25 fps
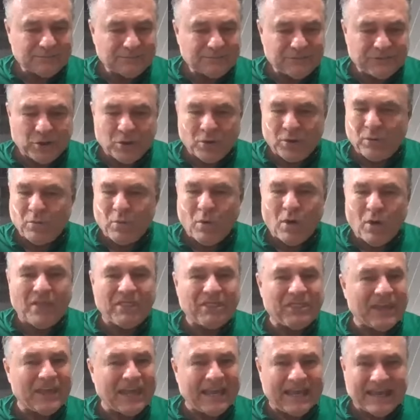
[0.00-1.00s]
doing
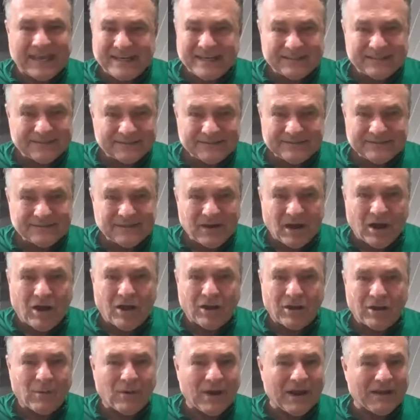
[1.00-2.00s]
one thing
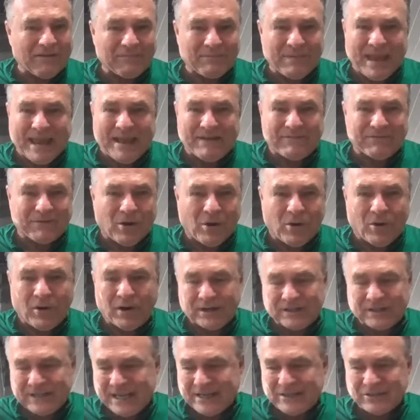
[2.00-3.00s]
all the way from half
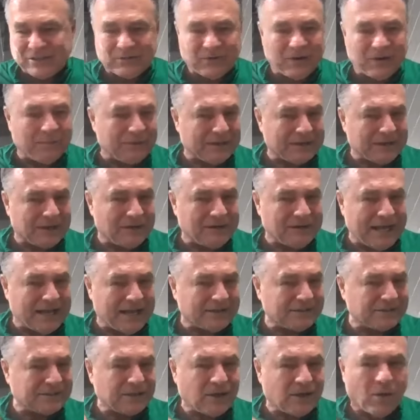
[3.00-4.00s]
court, they strip it, go
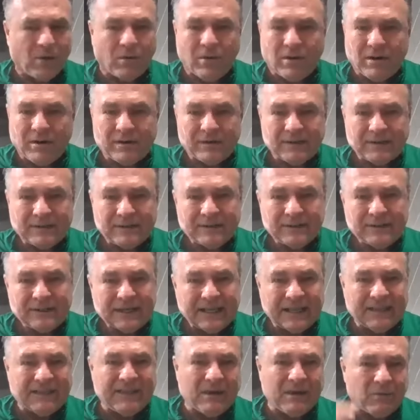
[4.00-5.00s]
down, score.
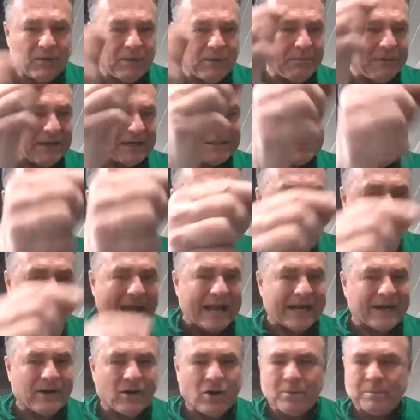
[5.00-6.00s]
And then we missed a
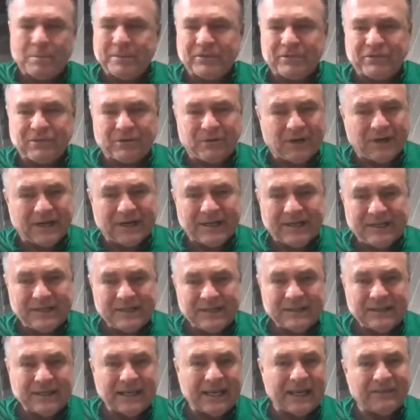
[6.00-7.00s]
wide open three
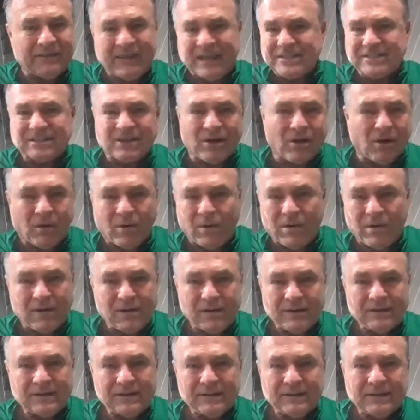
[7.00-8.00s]
and they
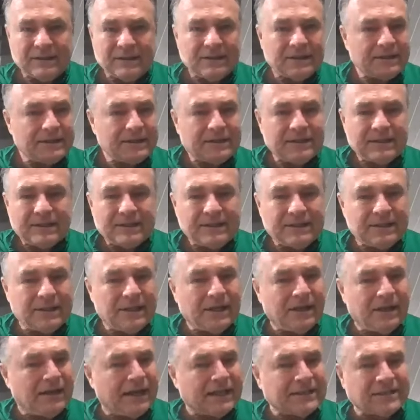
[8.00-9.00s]
scored. You
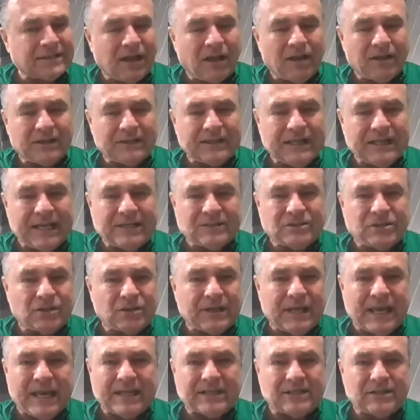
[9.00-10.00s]
know, that's all it needs. You
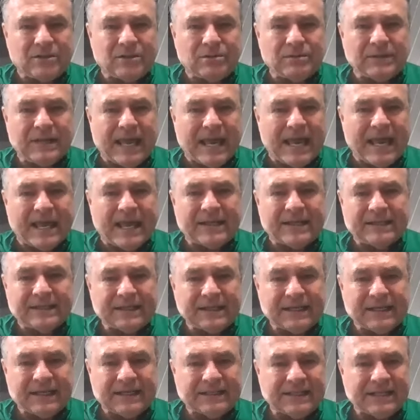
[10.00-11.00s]
can't do that
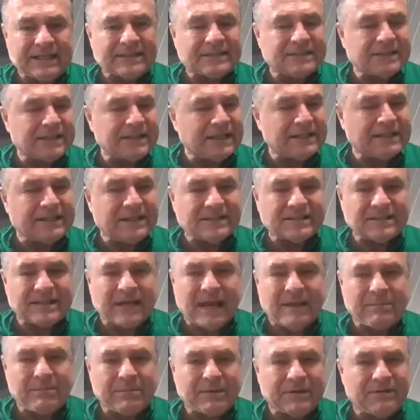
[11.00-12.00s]
in this
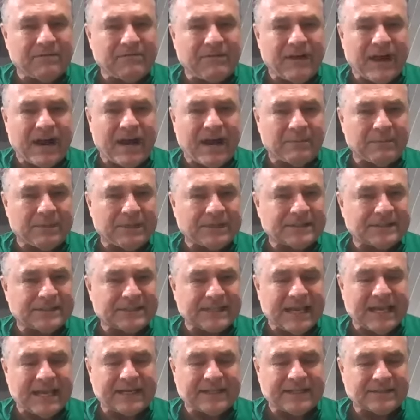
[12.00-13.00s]
type of environment
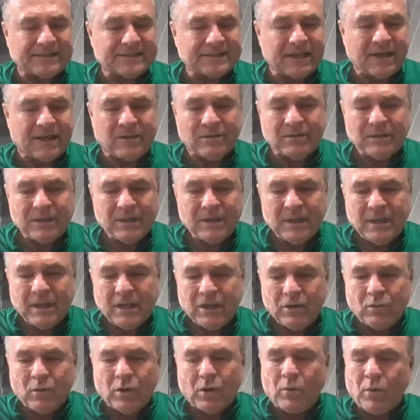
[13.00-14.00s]
setting. So
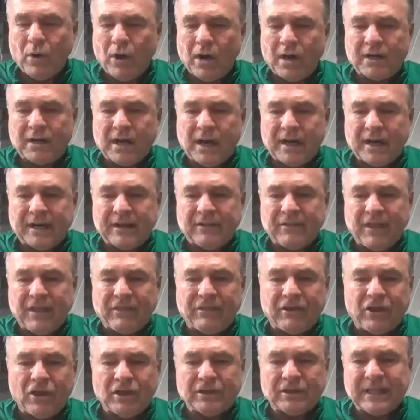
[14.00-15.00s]
we'll work on it.
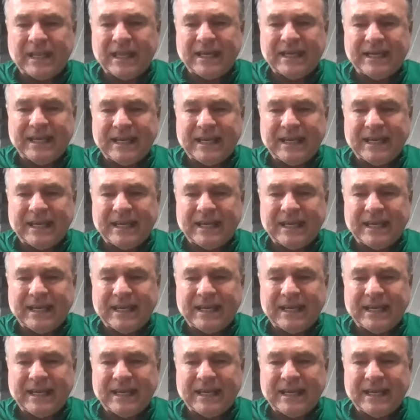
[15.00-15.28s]
The good thing